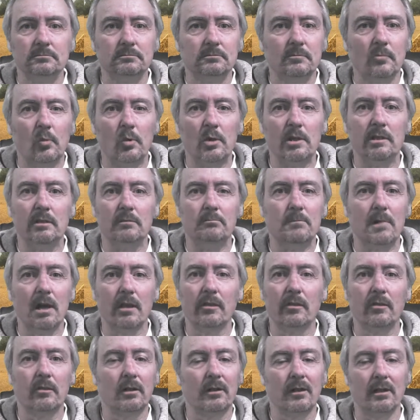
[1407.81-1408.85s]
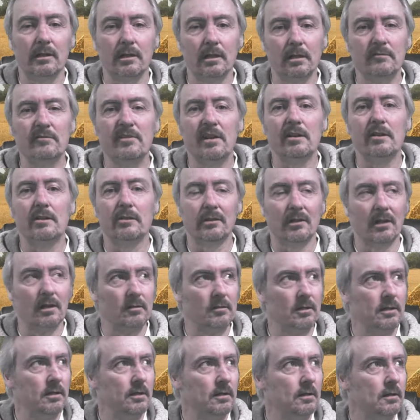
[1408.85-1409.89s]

week, month, I don't know, very slowly.